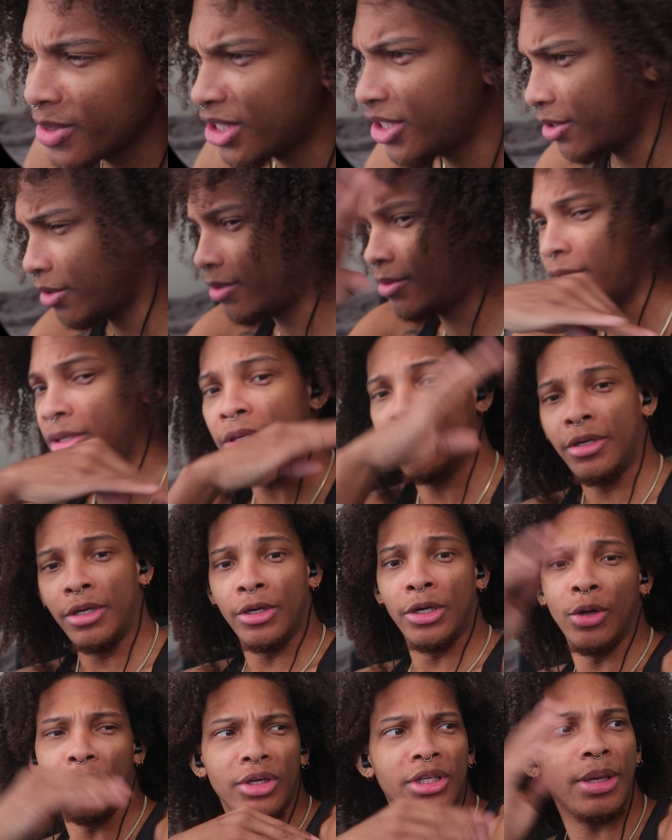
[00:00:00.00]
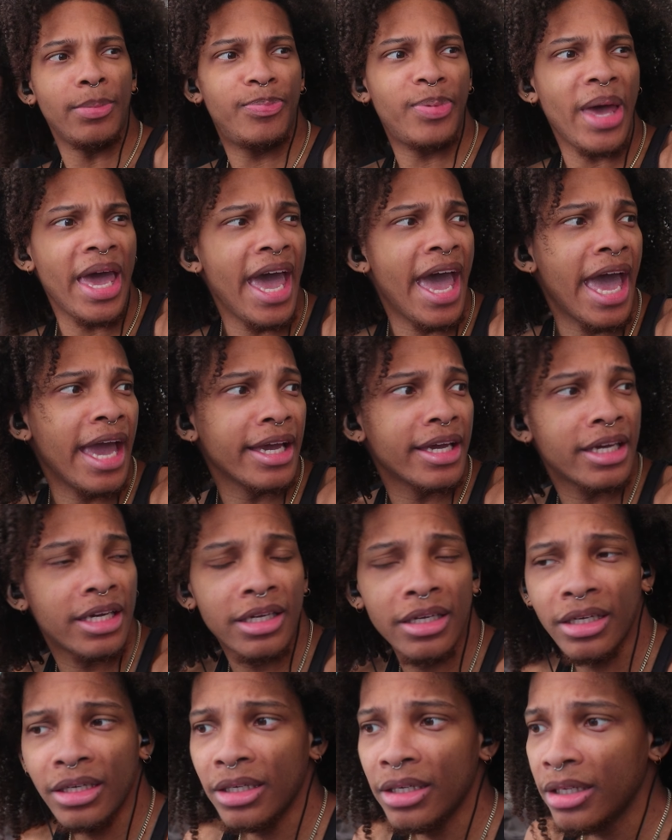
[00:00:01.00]
machine. Get back!
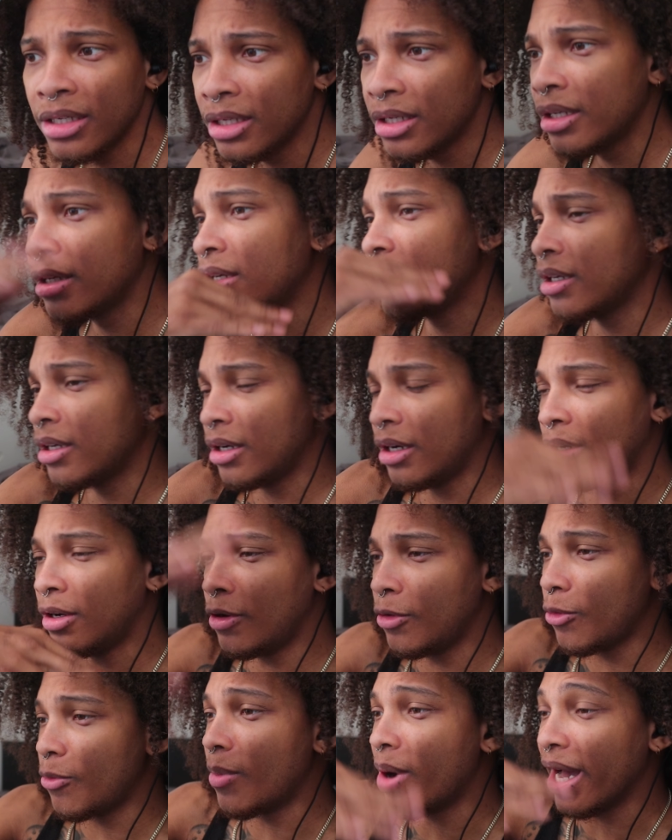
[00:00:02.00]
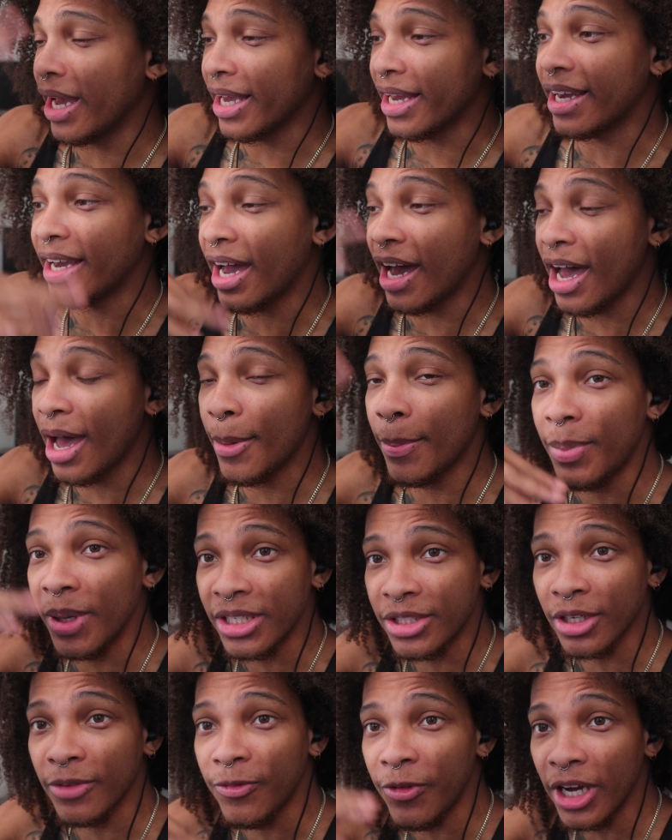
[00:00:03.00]
Oh my god,
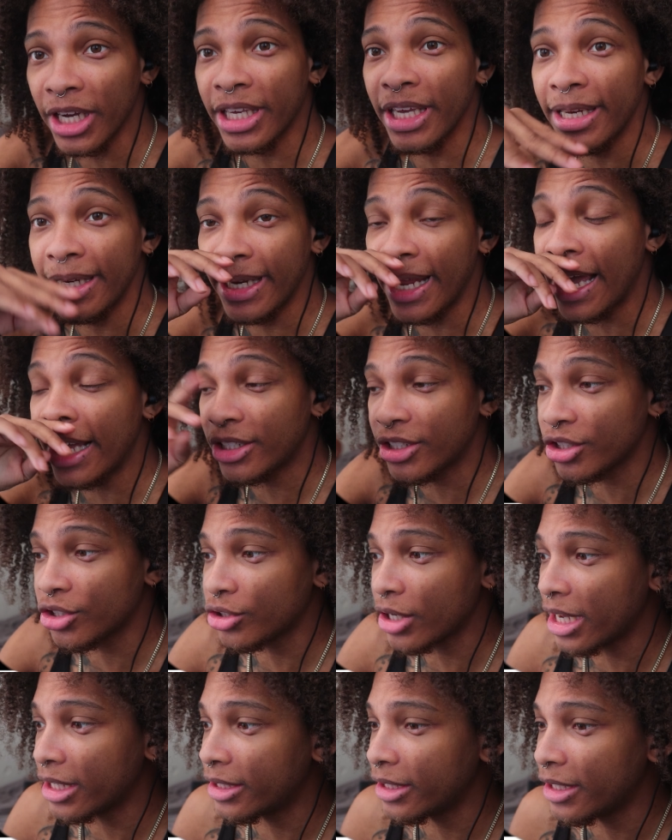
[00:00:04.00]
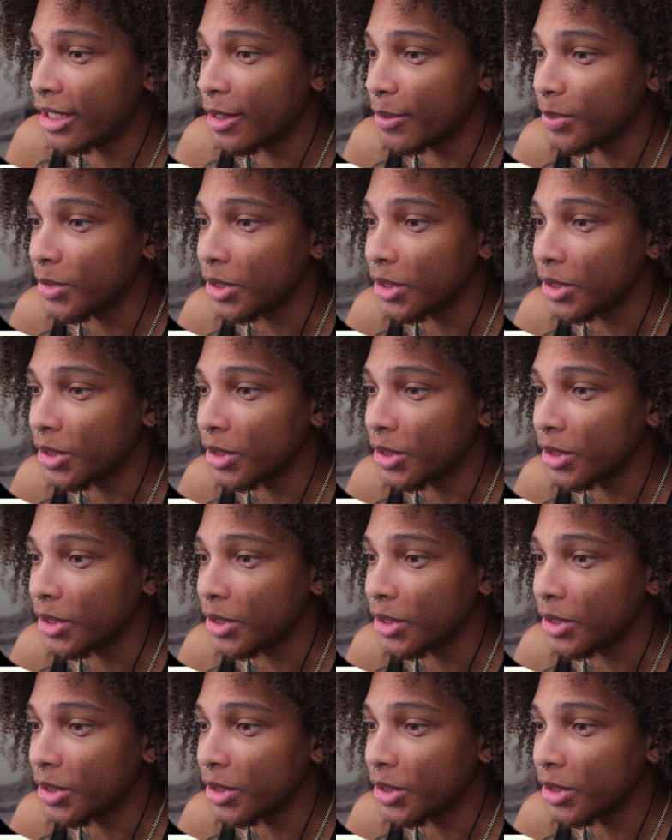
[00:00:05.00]
bitch, a fucking gnat just tried to get